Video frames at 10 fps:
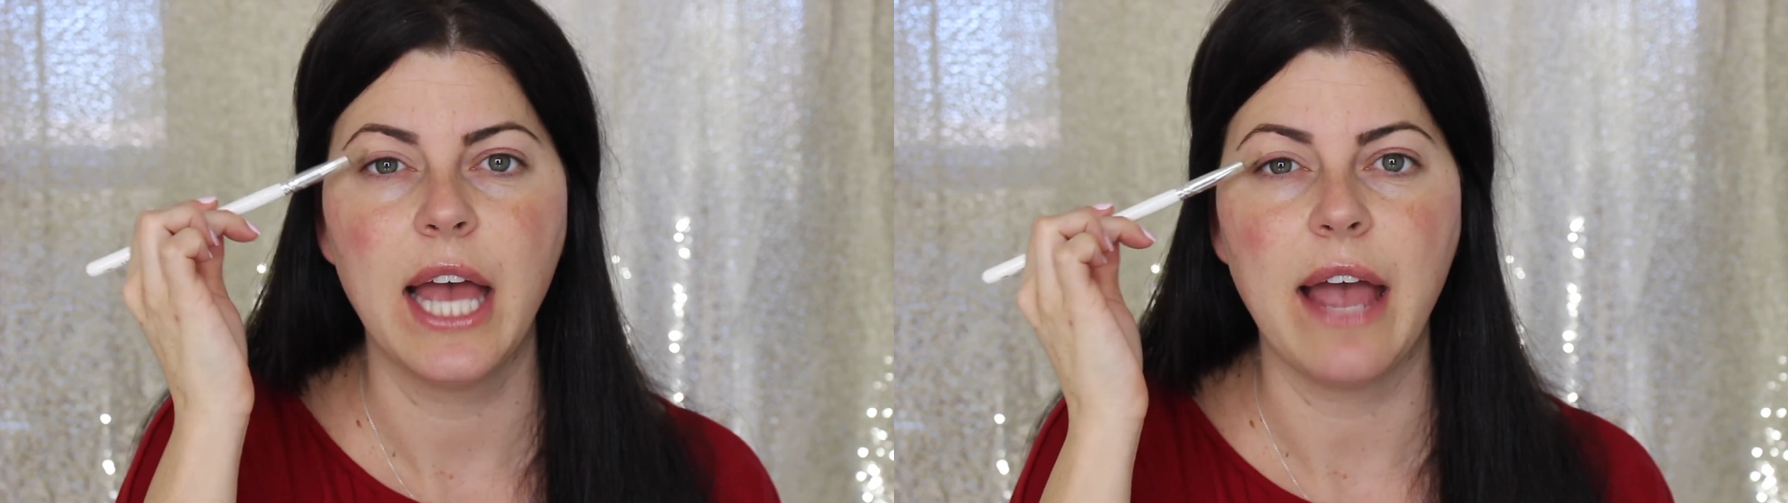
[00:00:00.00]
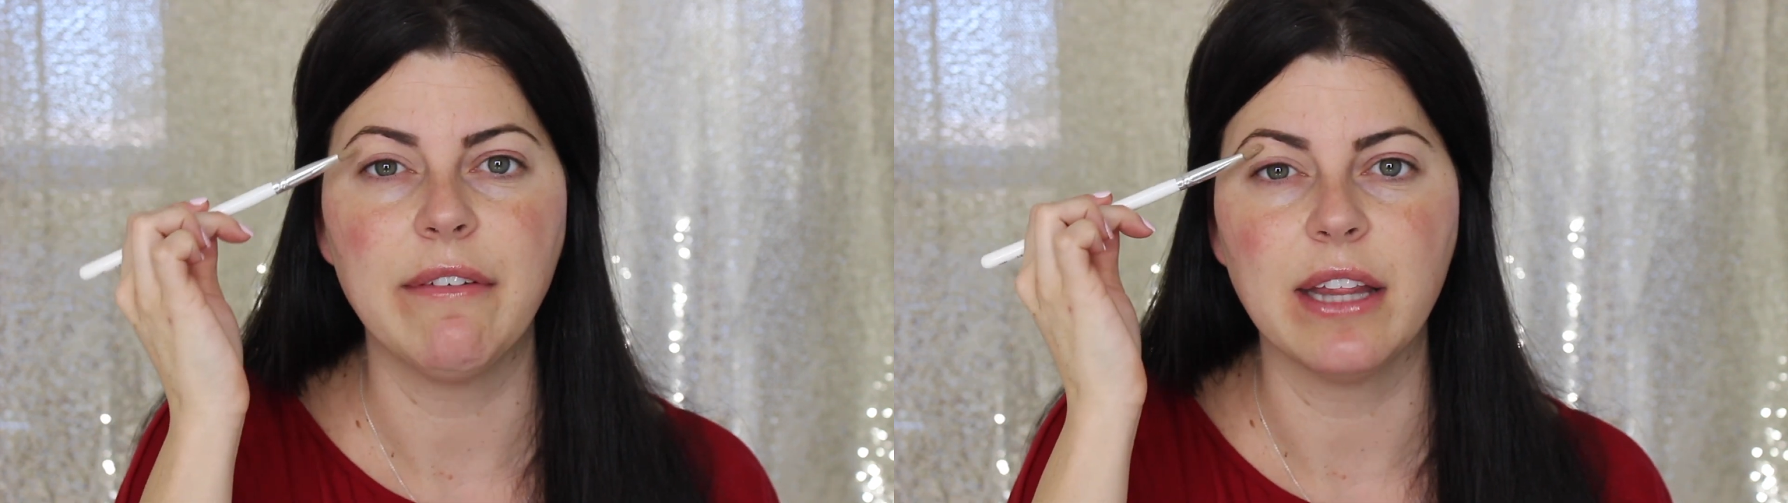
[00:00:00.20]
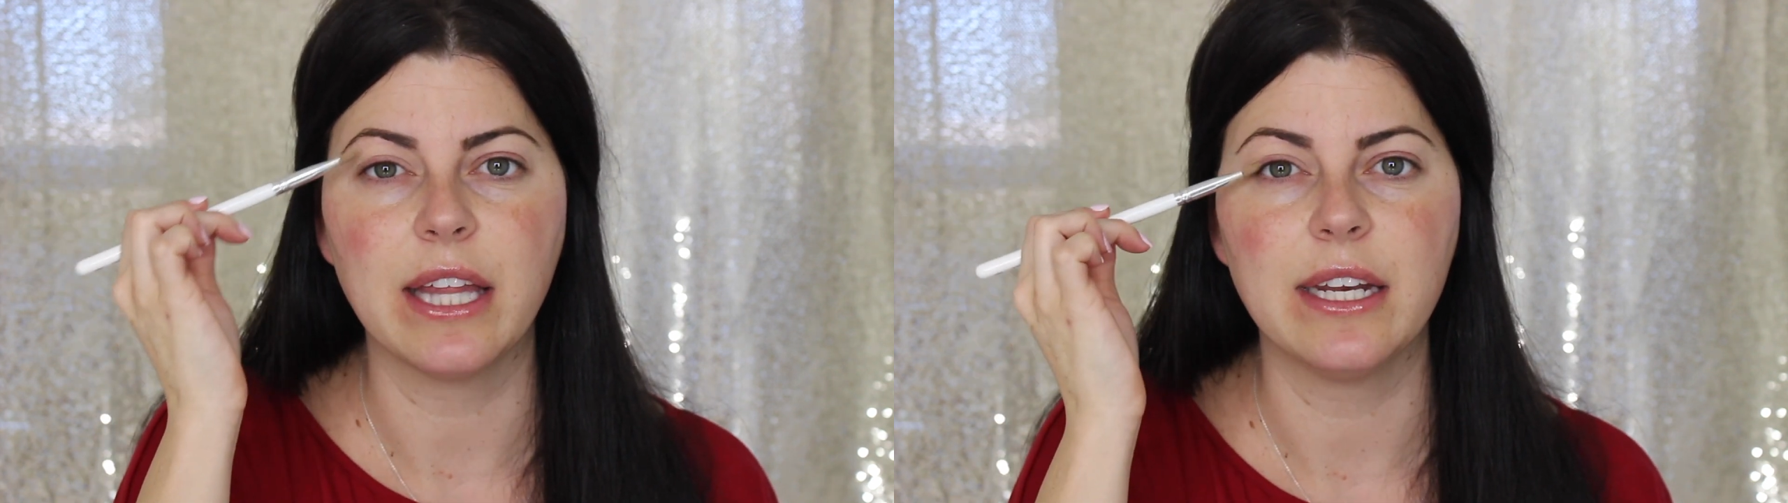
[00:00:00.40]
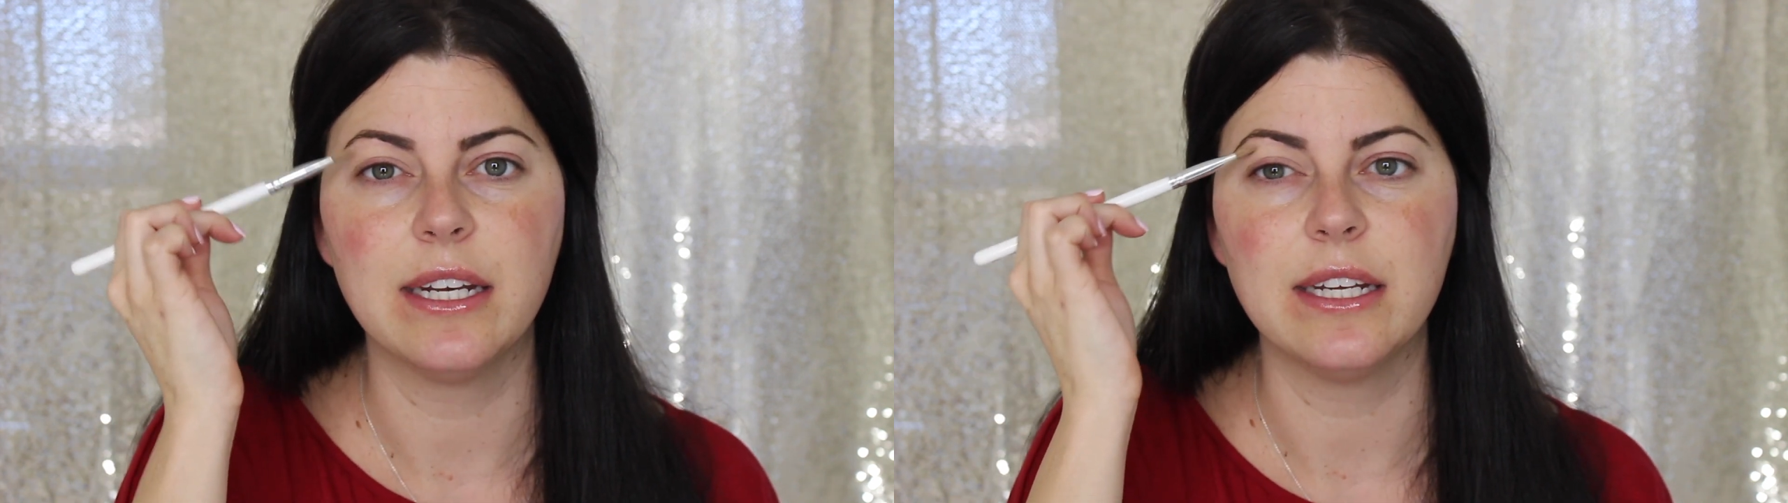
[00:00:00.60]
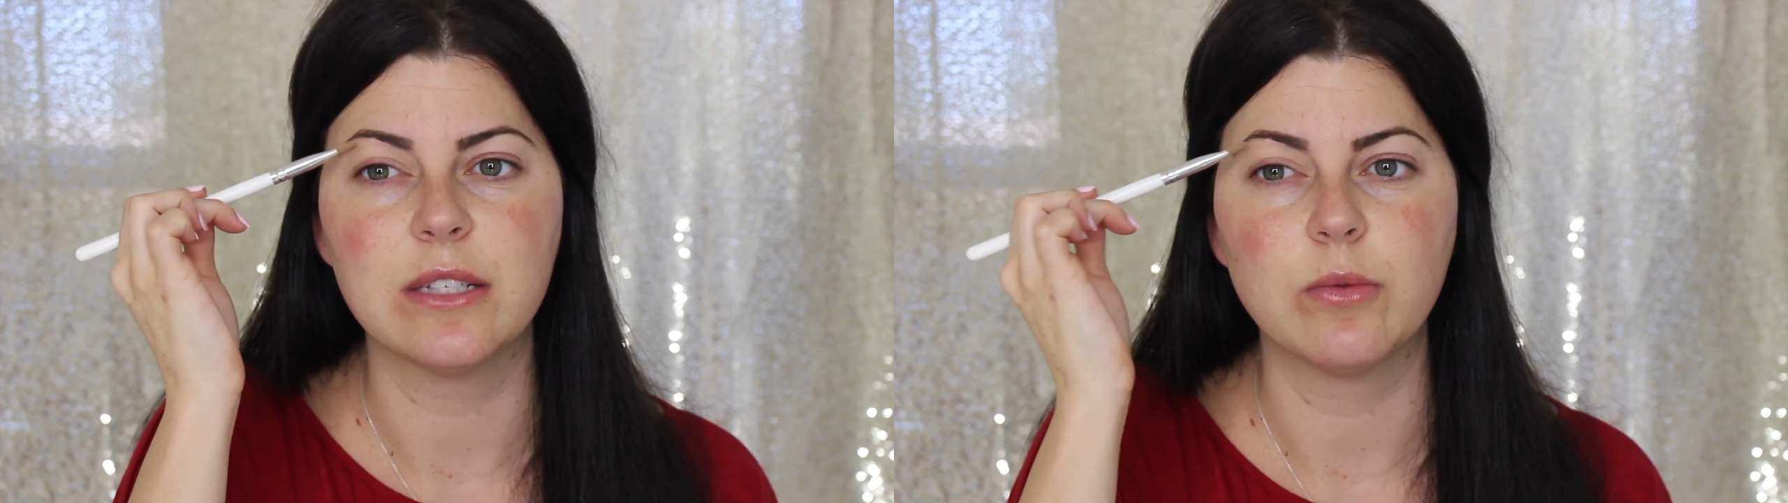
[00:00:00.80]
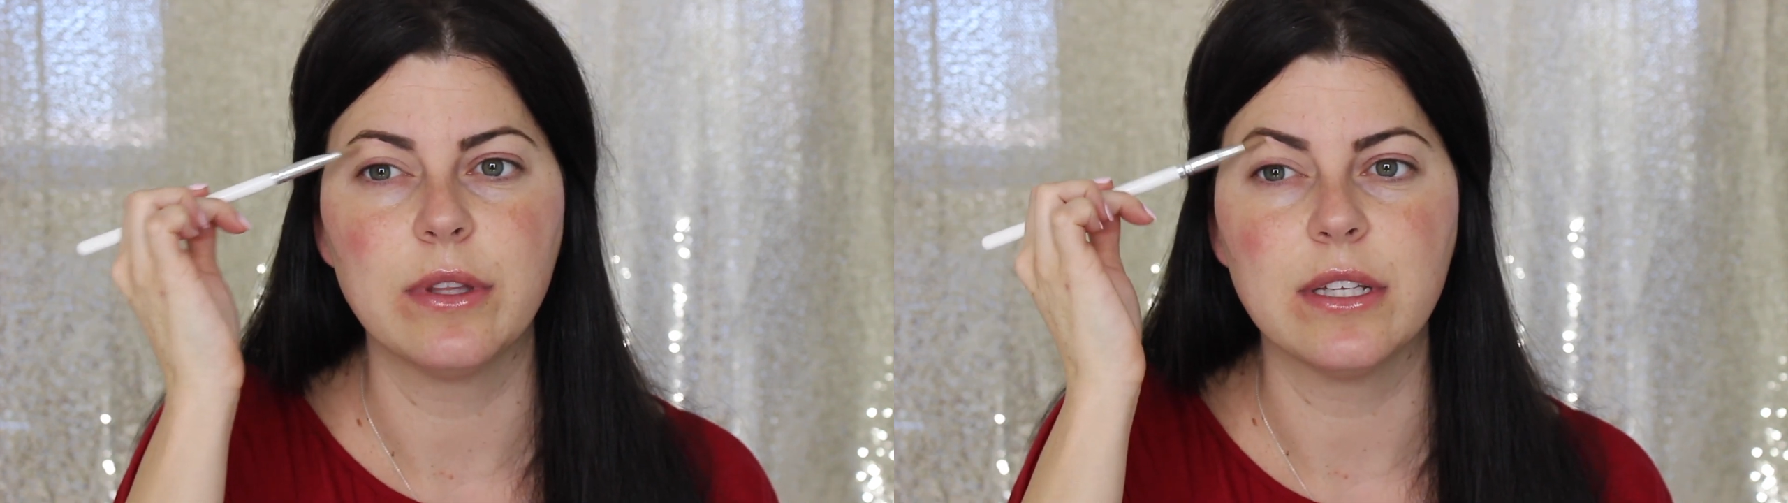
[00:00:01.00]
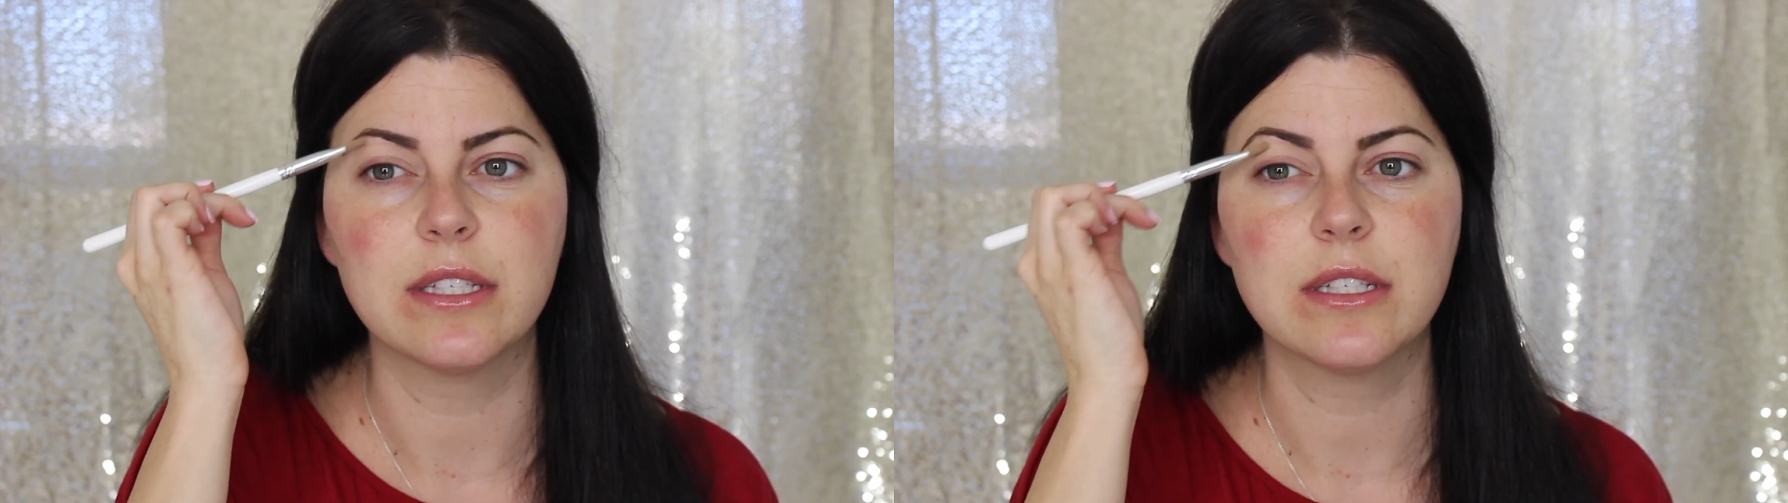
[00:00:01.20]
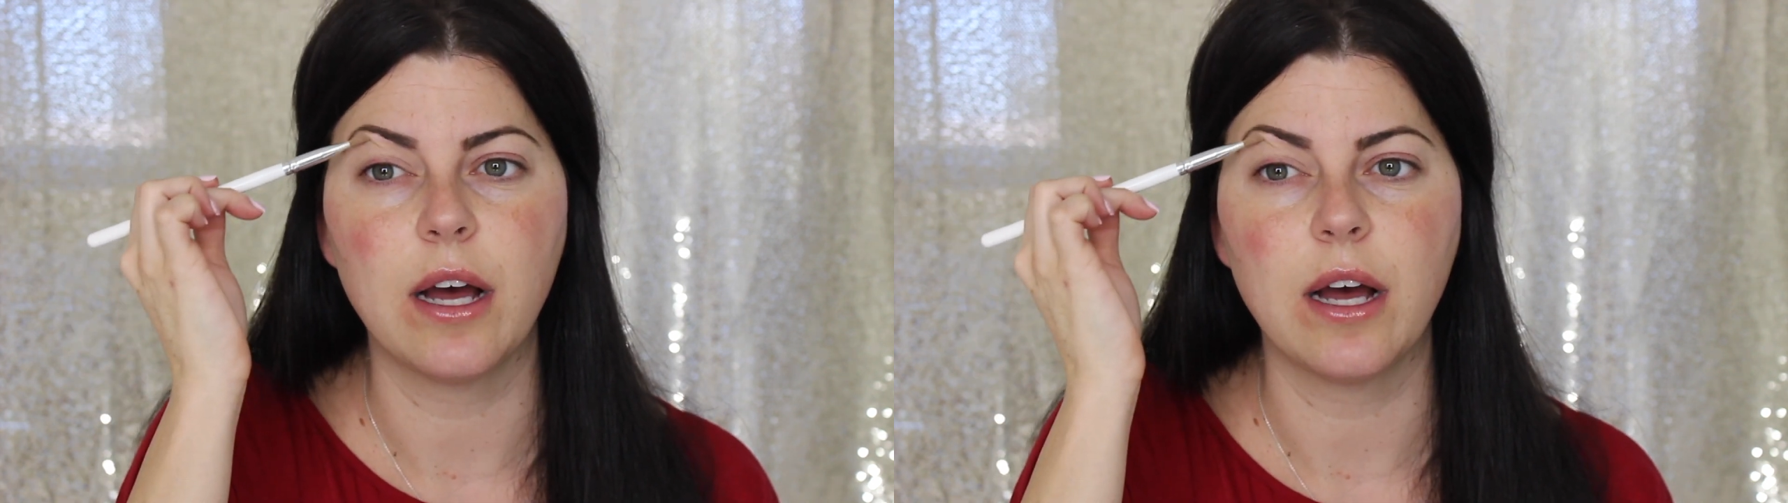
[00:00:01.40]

heavy lidded is when this